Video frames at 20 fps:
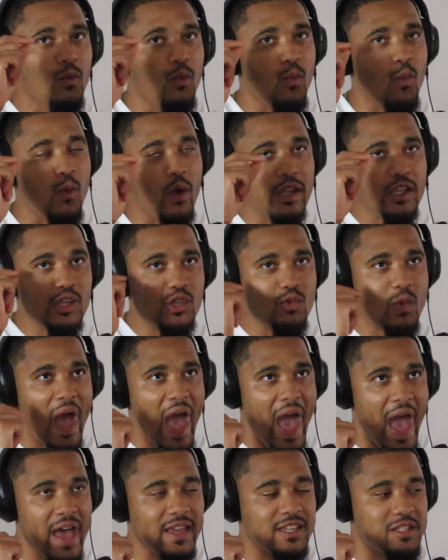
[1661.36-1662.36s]
when you
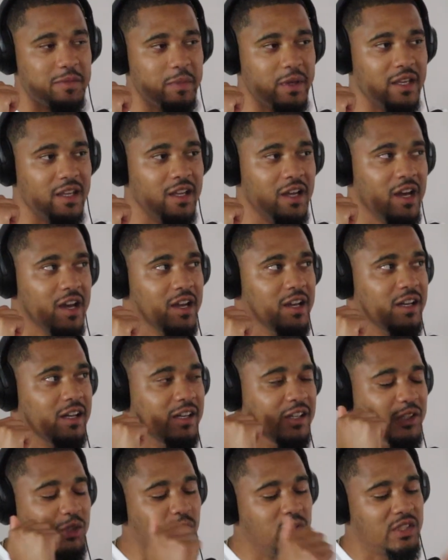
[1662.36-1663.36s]
asked me,
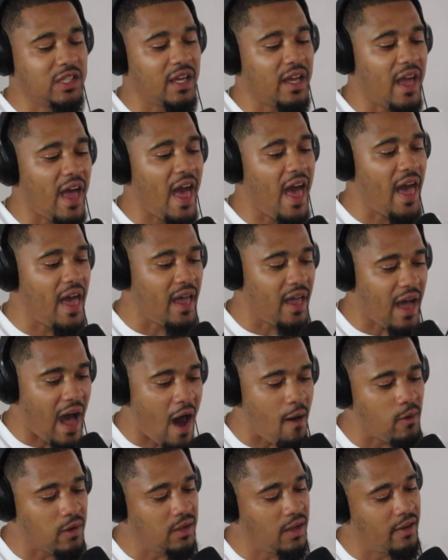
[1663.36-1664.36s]
you said, Hey,
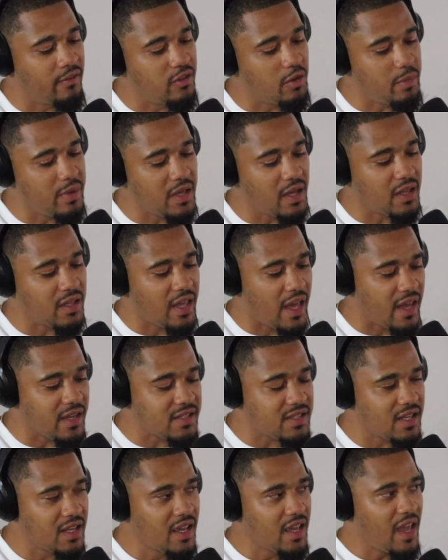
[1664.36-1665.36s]
I would love to be a
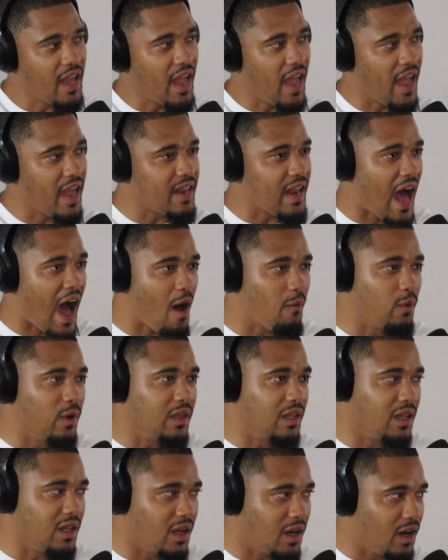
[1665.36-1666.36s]
guest and I
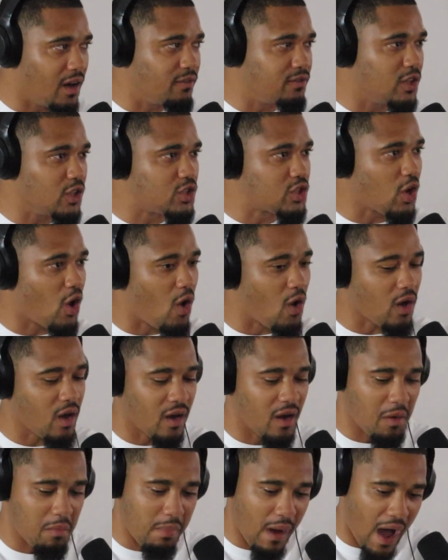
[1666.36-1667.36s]
would love to
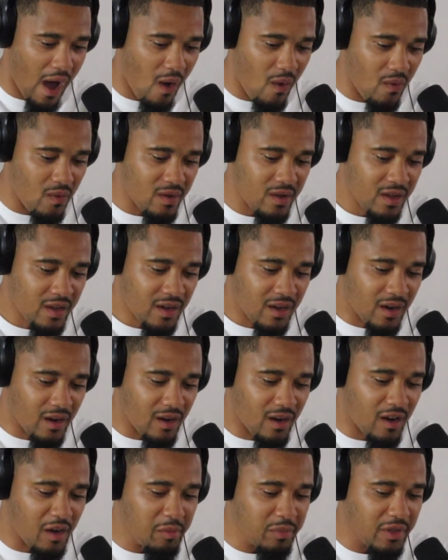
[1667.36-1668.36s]
talk about
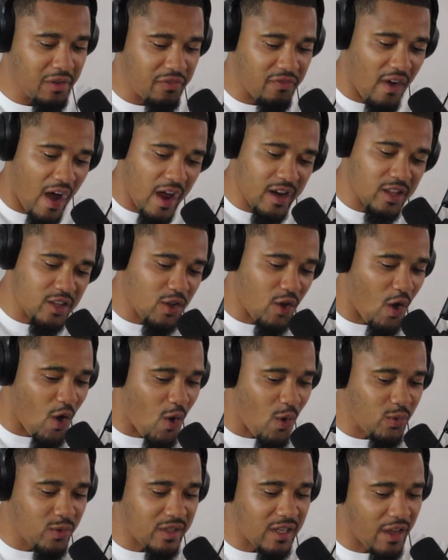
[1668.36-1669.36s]
um, defining your
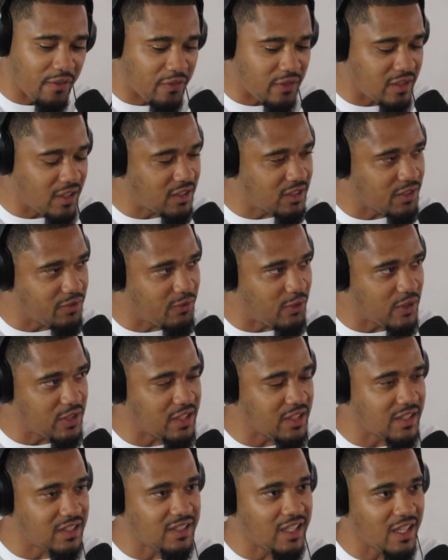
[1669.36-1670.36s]
own definition for
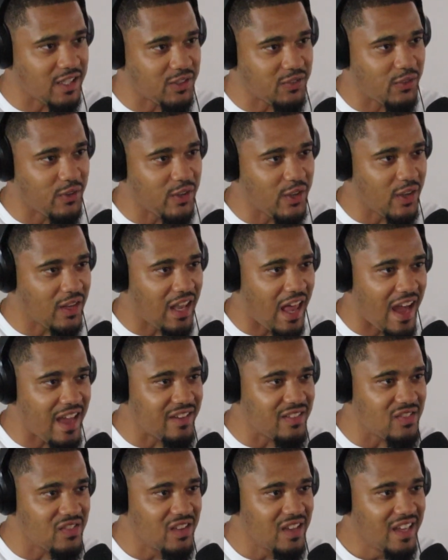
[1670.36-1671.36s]
success for your
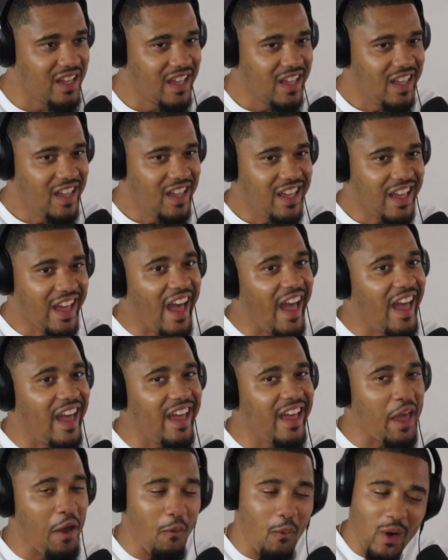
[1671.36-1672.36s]
life. Yeah.
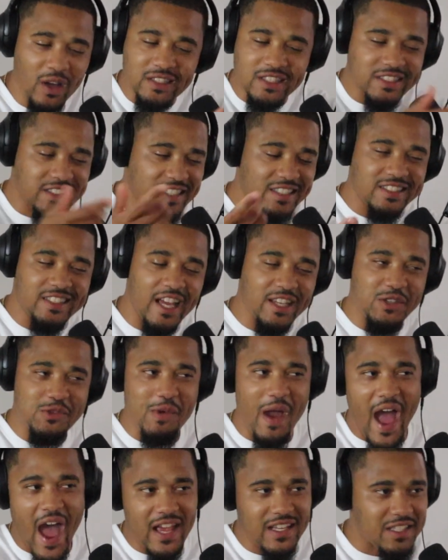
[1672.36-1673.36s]
And it wasn't just that
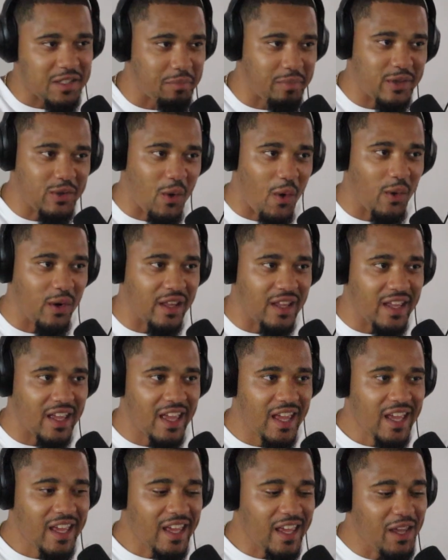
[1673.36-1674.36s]
you asked to be on it;
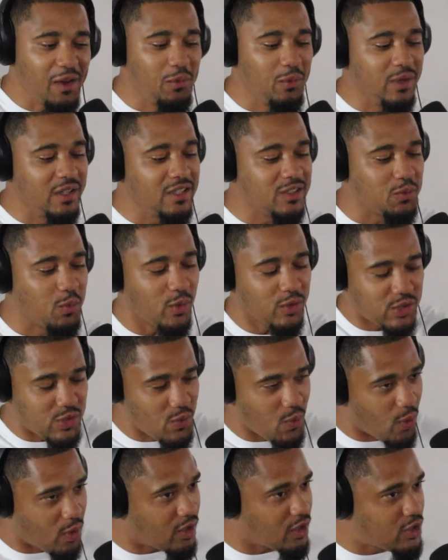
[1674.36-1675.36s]
it was what
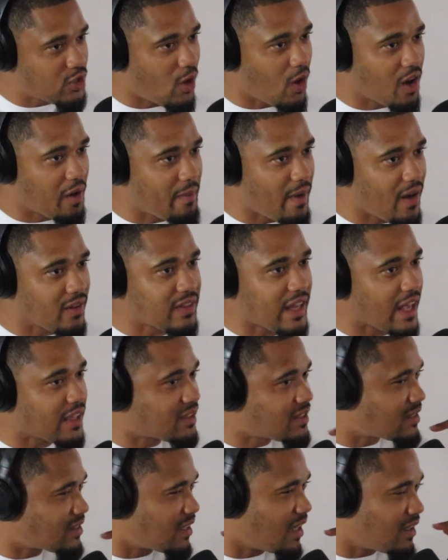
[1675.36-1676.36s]
you wanted to talk about that
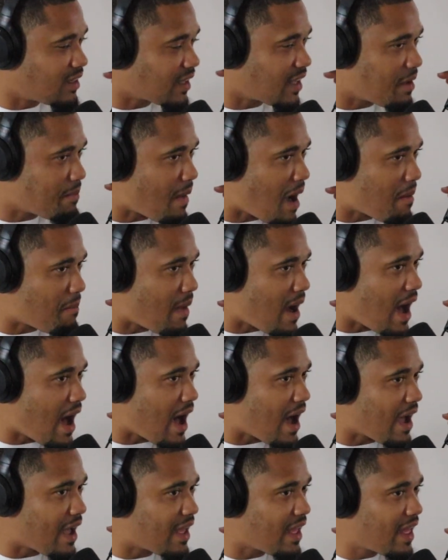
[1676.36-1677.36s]
stuck in my
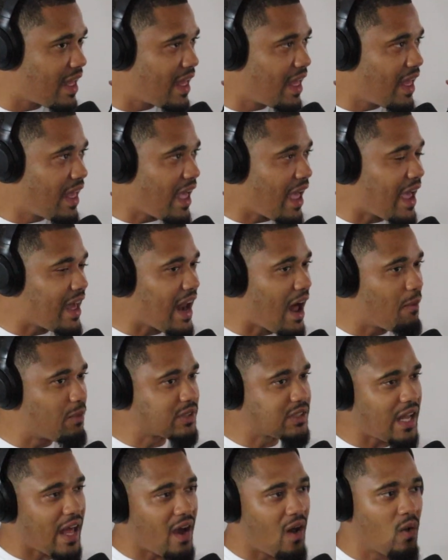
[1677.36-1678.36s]
mind. Really? Okay. And I
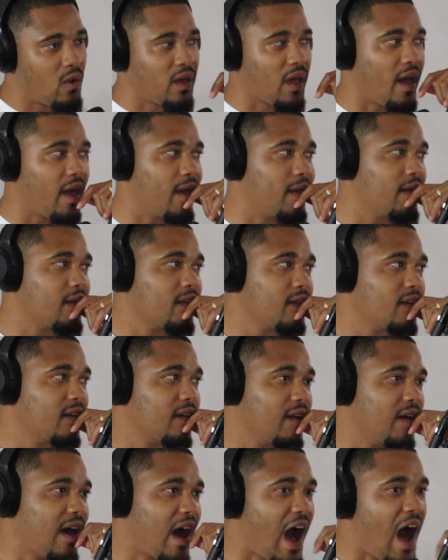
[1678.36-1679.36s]
was like, okay,
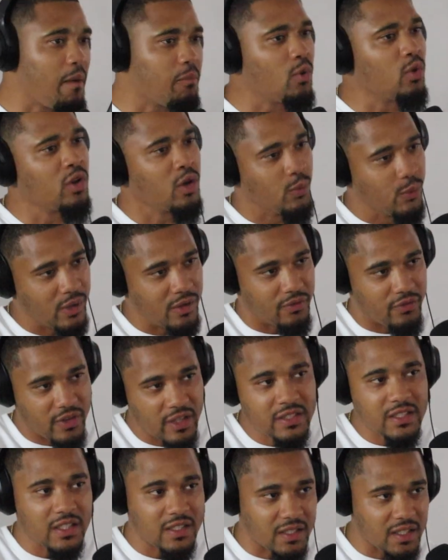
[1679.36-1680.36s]
I'm going to
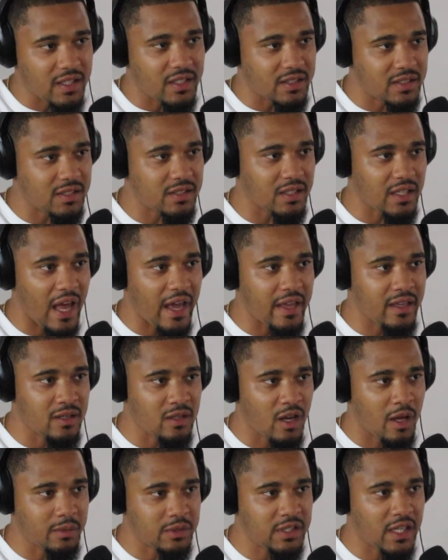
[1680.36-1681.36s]
revisit this. Right. Like, you
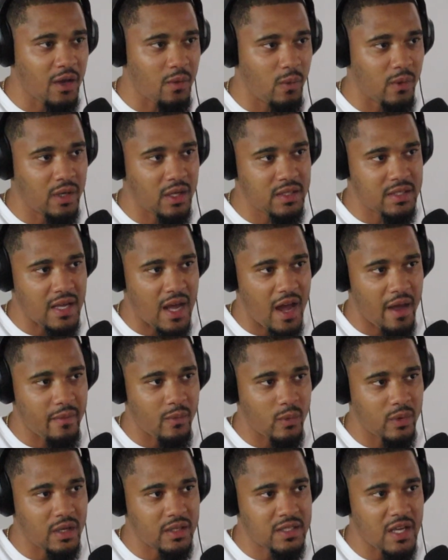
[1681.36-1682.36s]
know what I'm saying? When the time
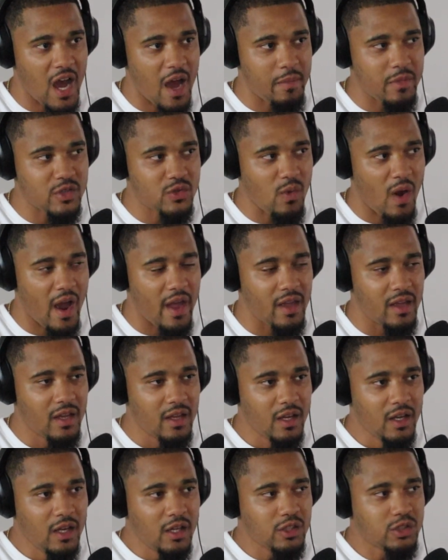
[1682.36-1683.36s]
when the time is right.
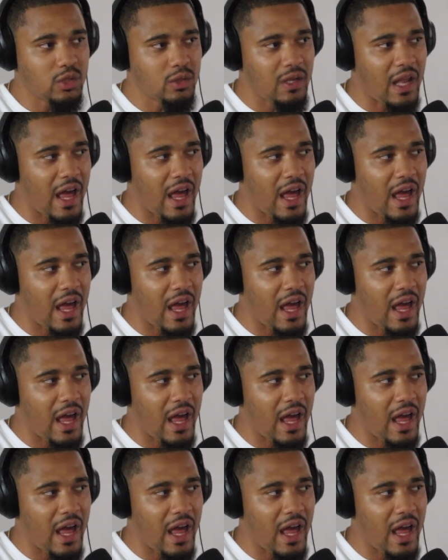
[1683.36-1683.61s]
Right. So